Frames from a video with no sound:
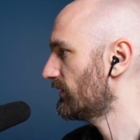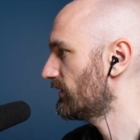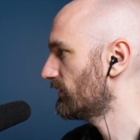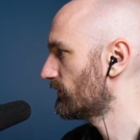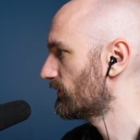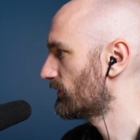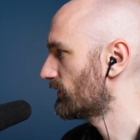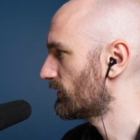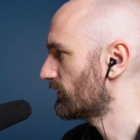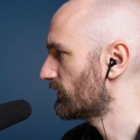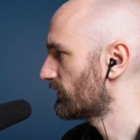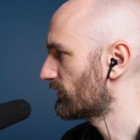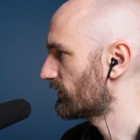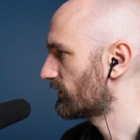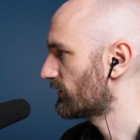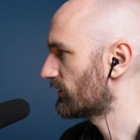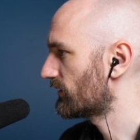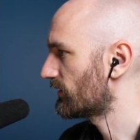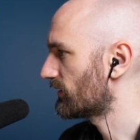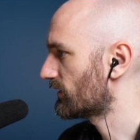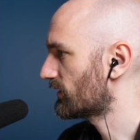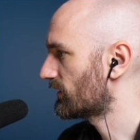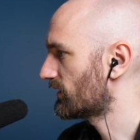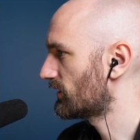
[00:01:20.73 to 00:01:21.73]
Let's see if
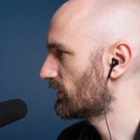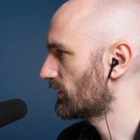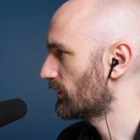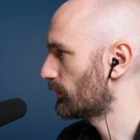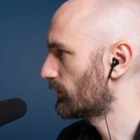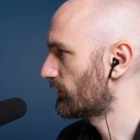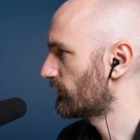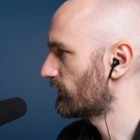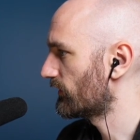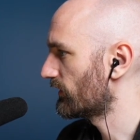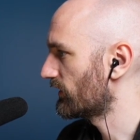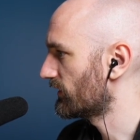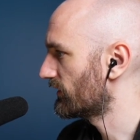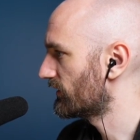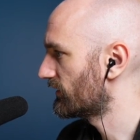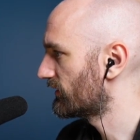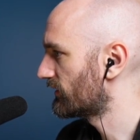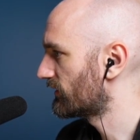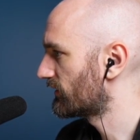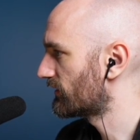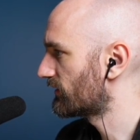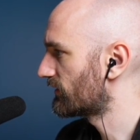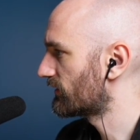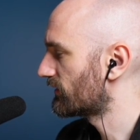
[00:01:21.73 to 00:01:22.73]
there's a clip for
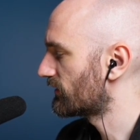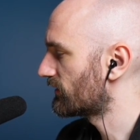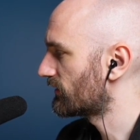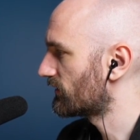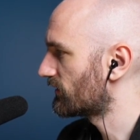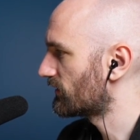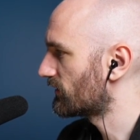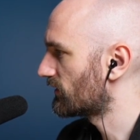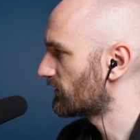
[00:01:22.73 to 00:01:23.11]
this.